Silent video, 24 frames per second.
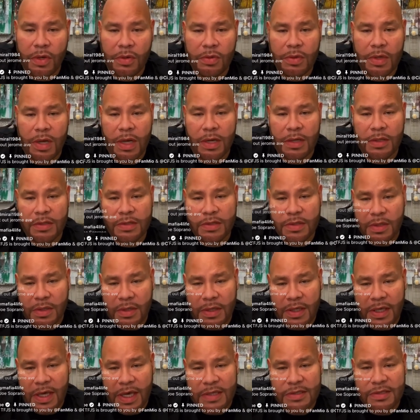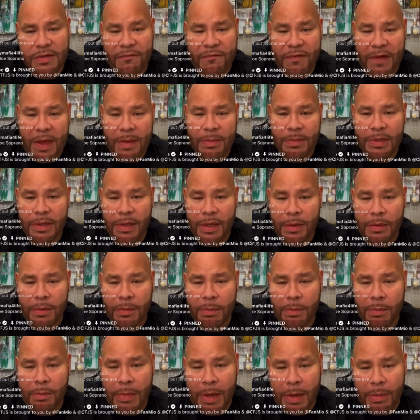know, he has a family
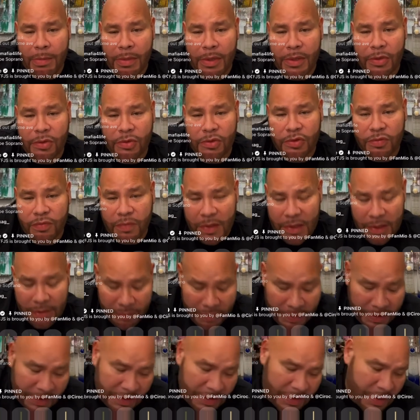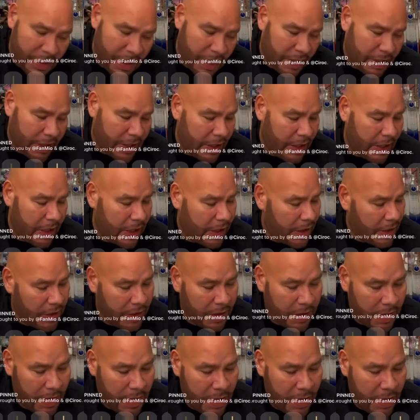member who's really, really sick, and